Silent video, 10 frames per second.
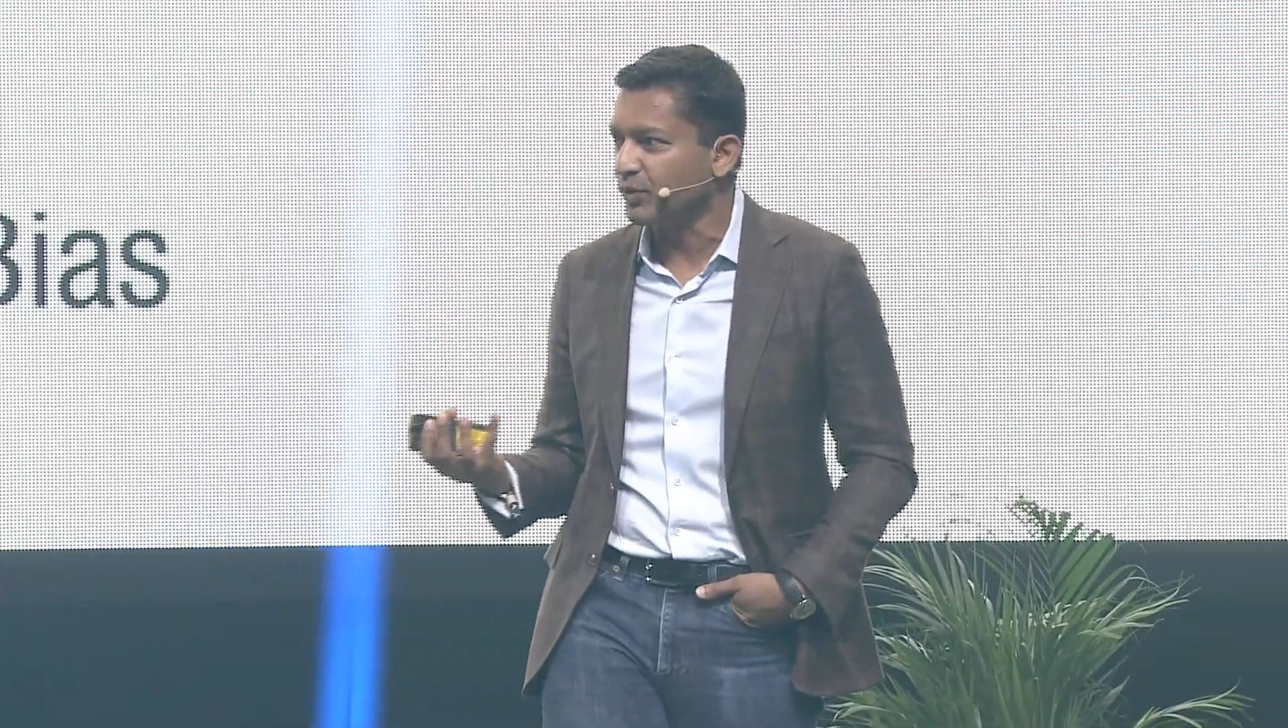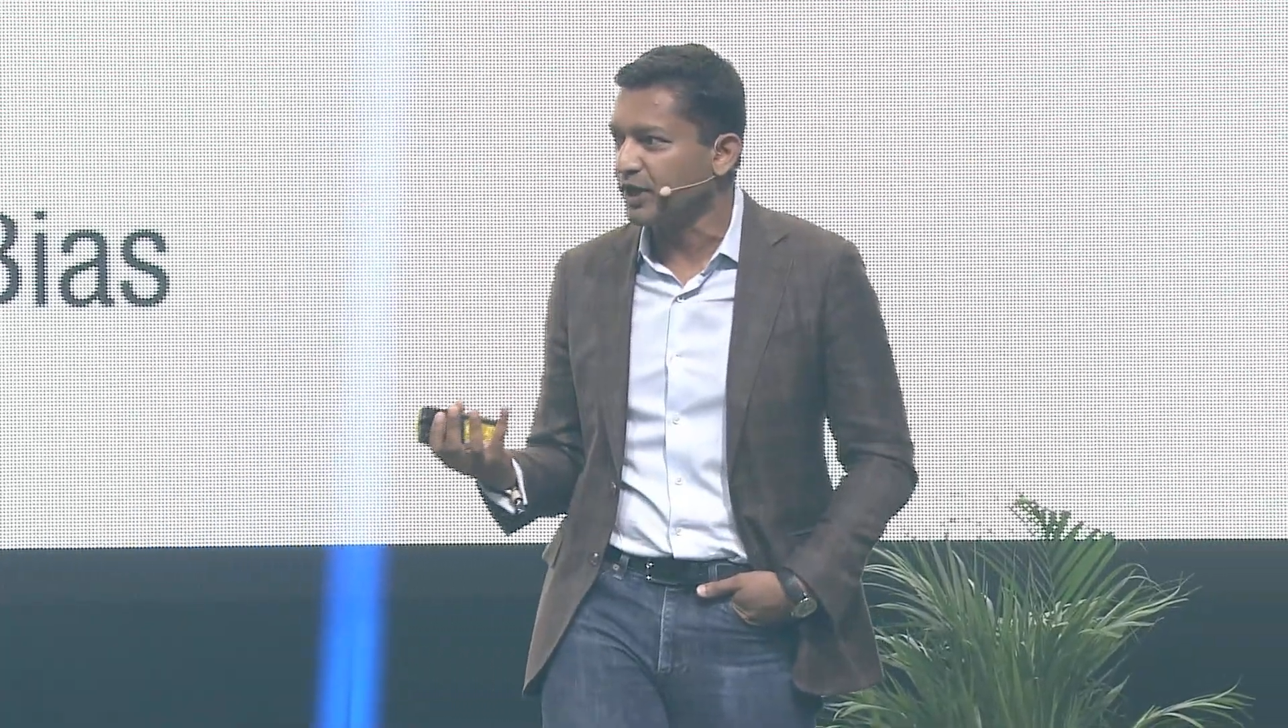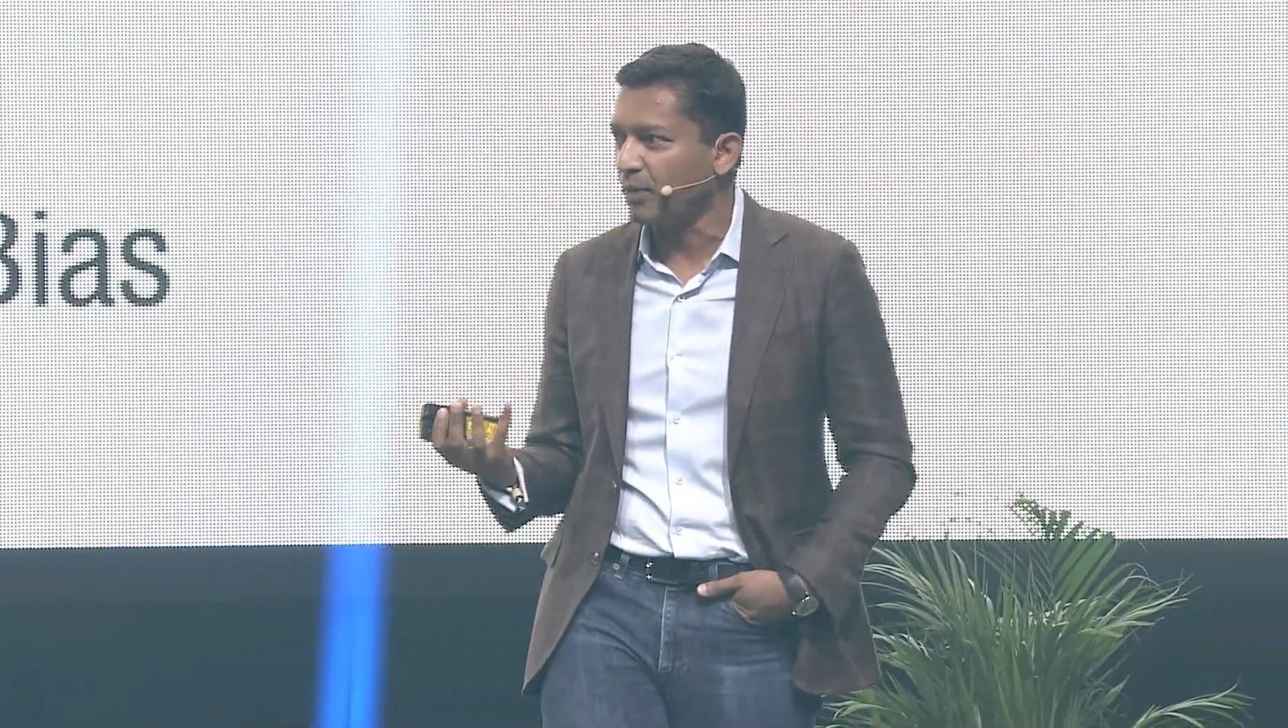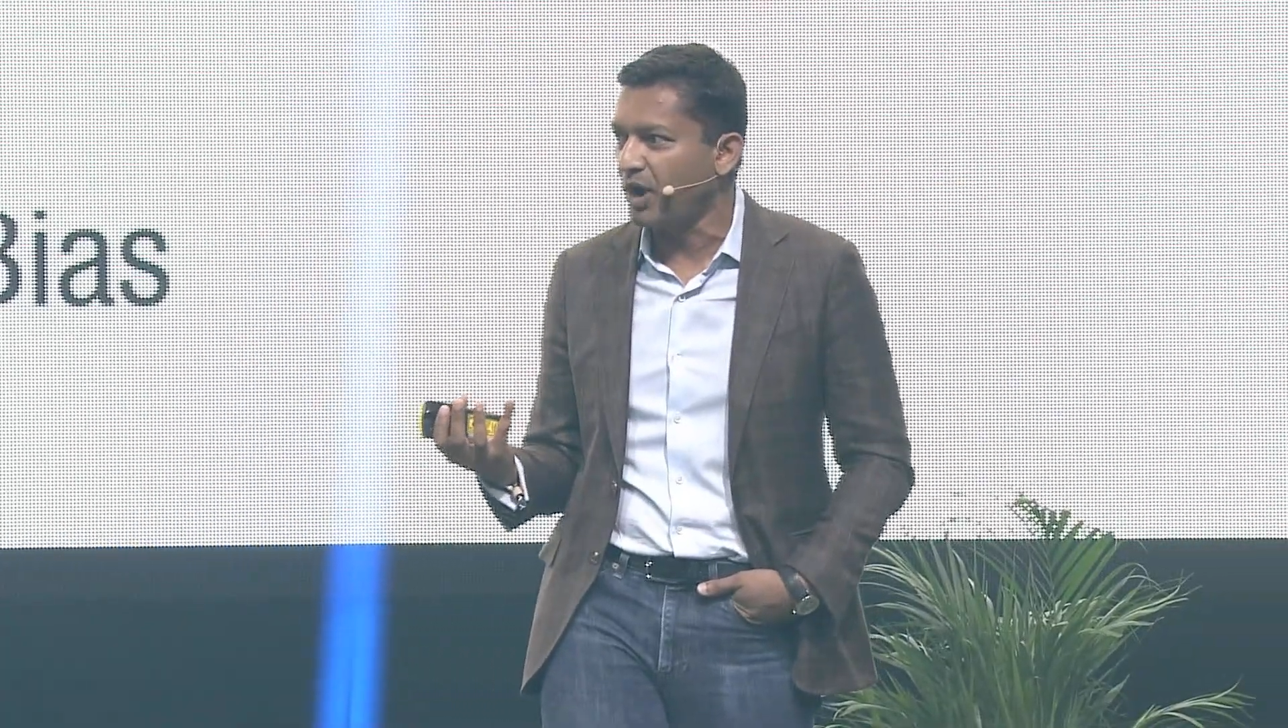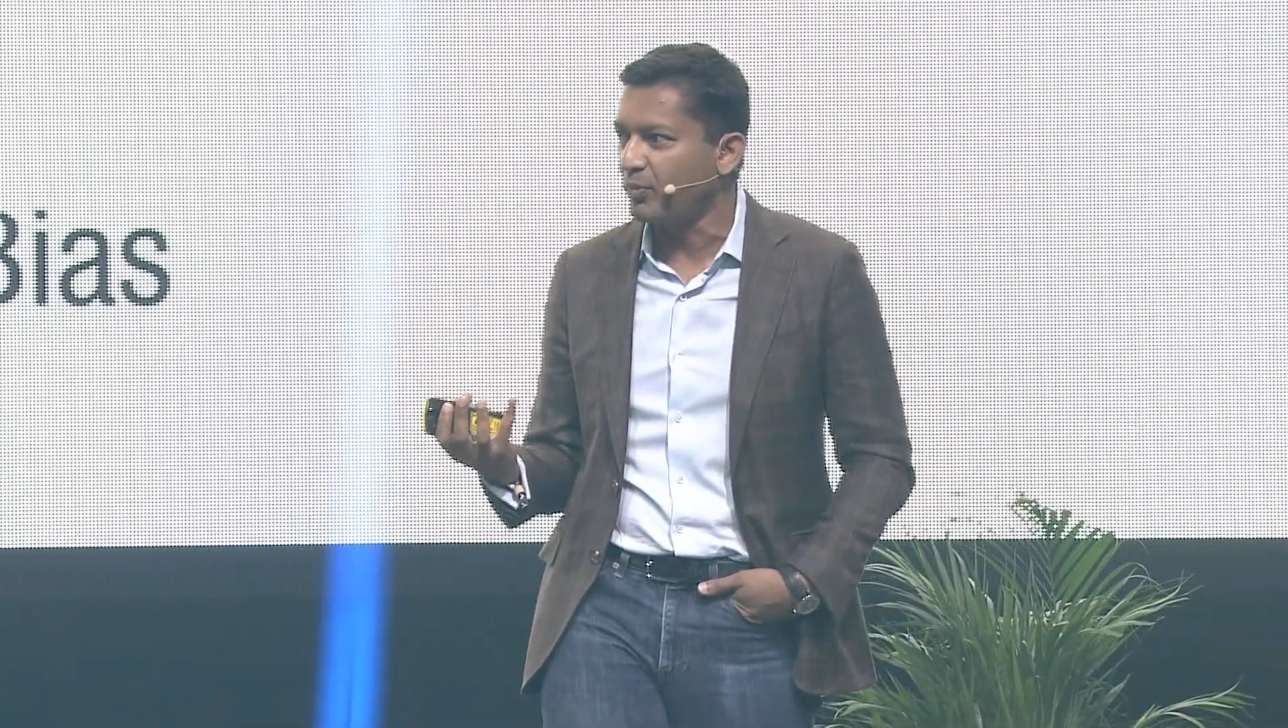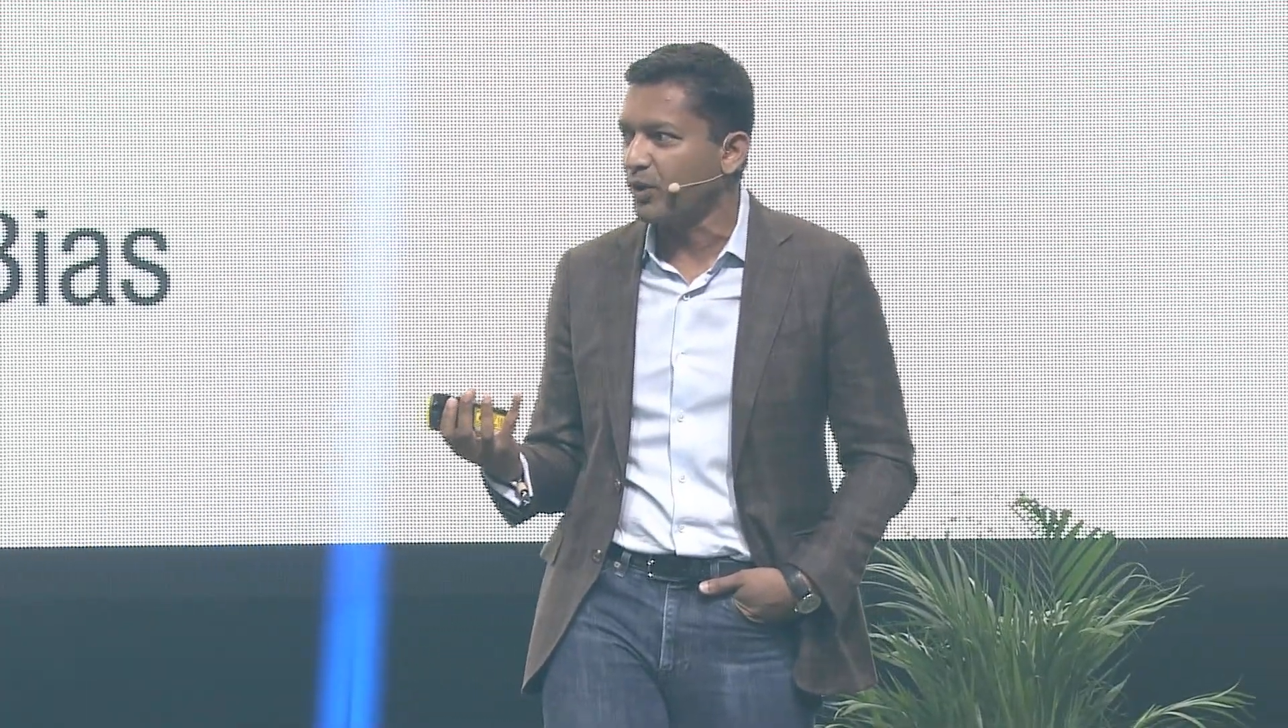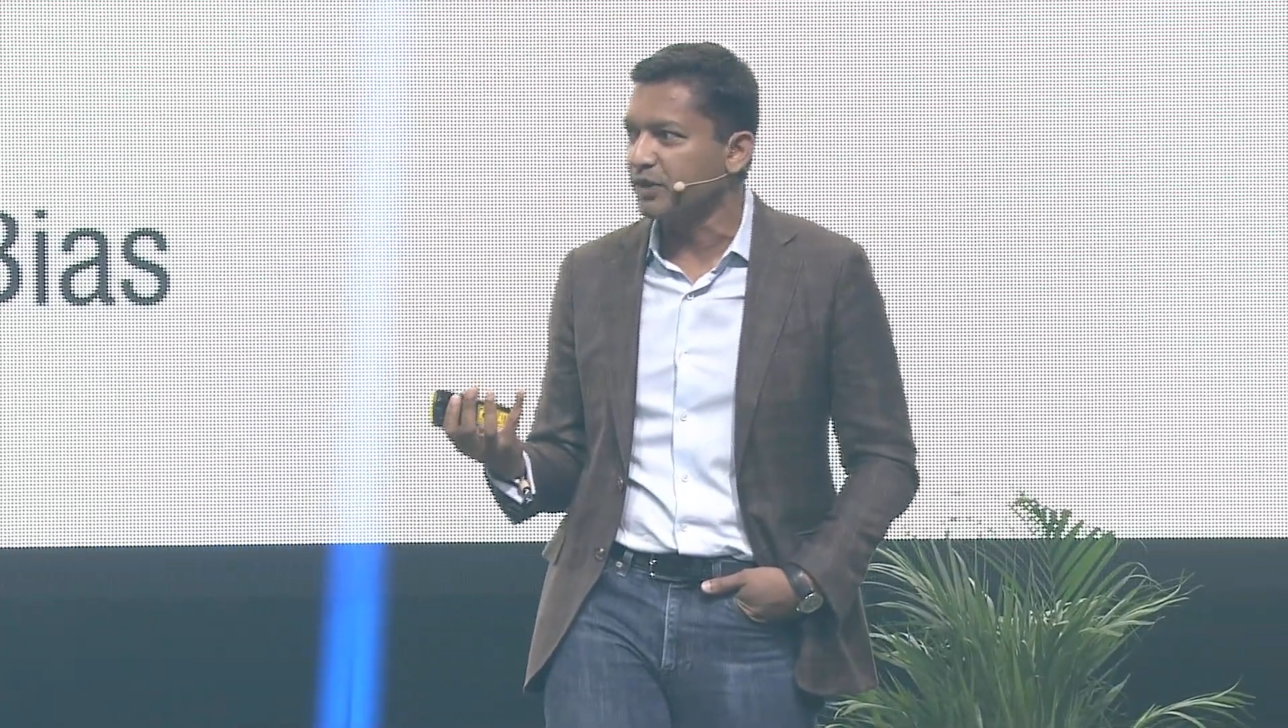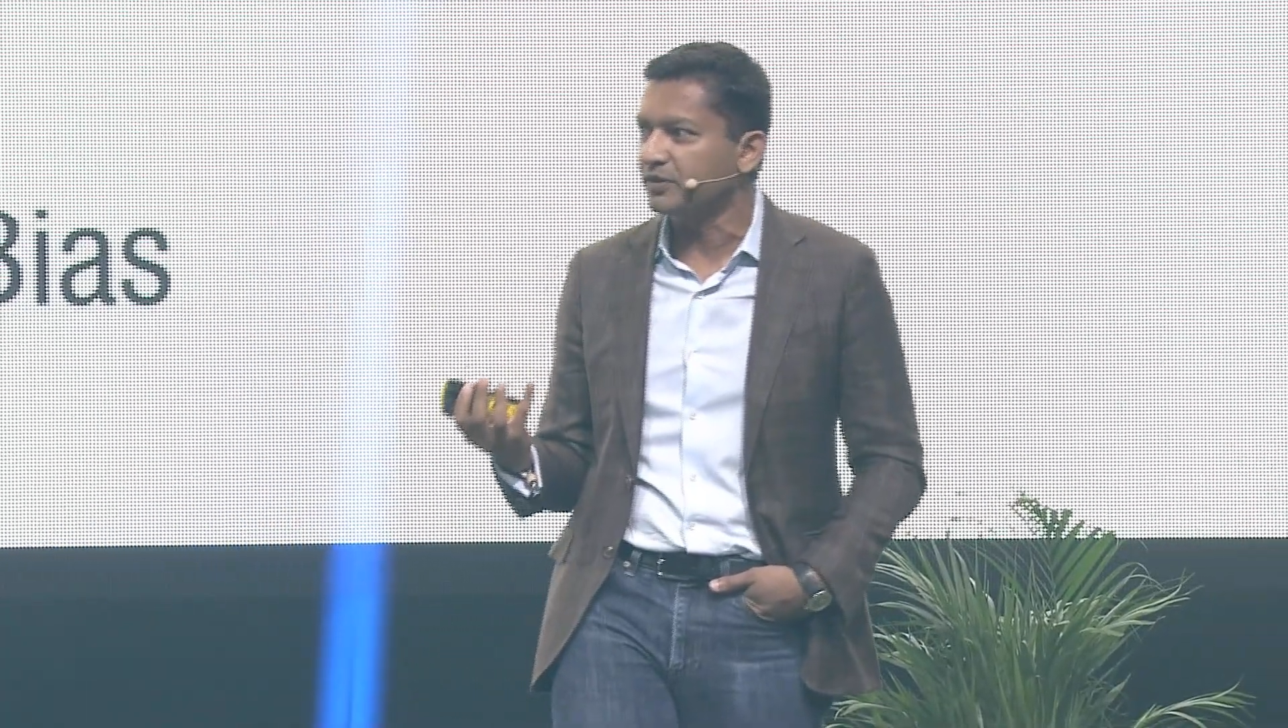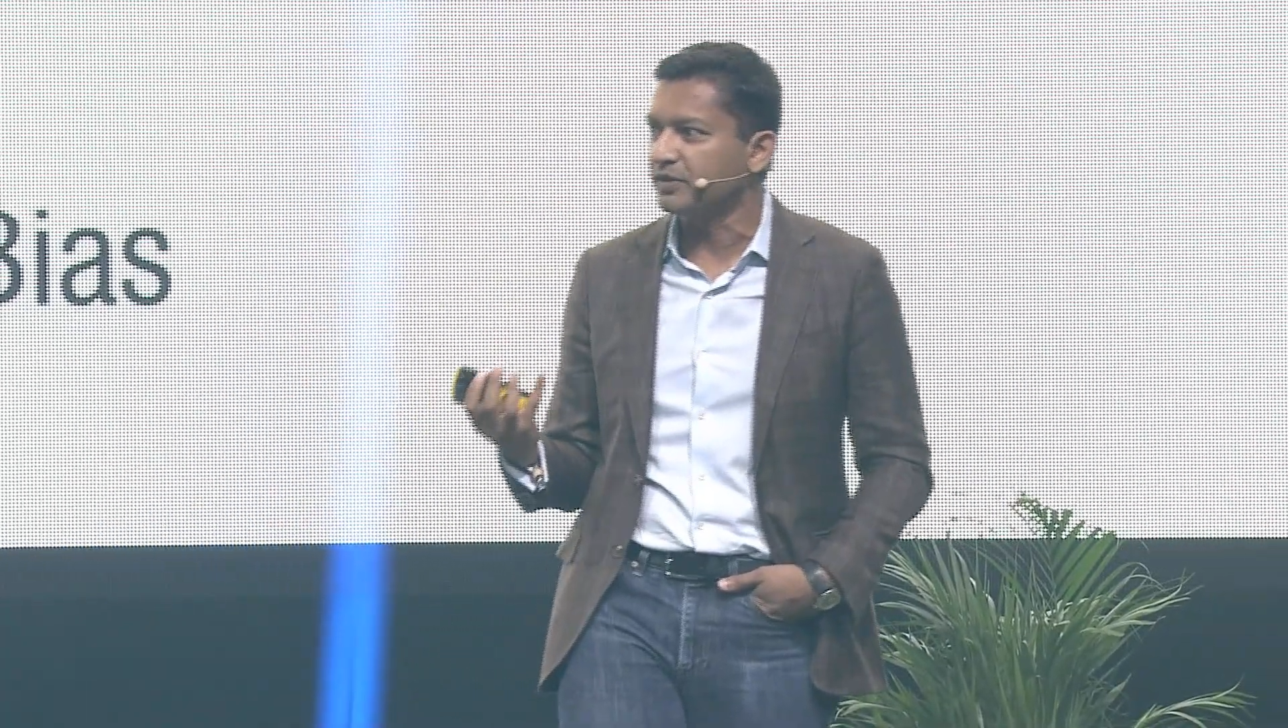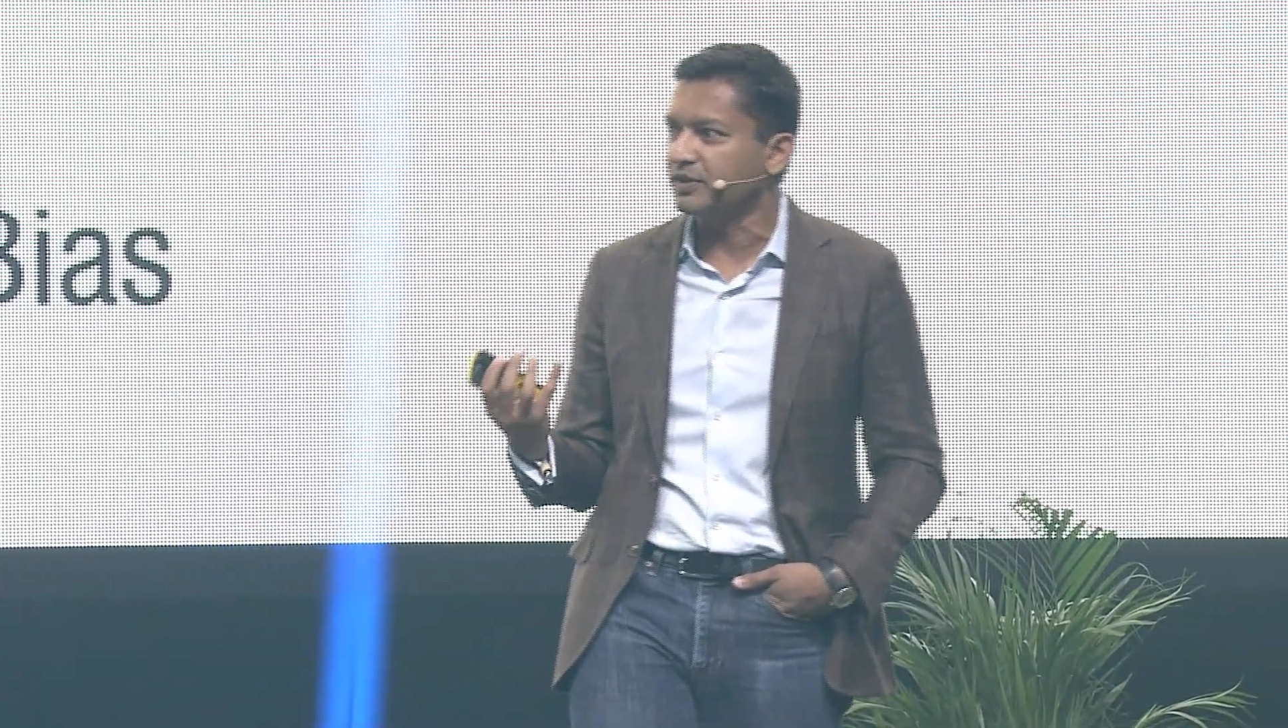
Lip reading: we come up with,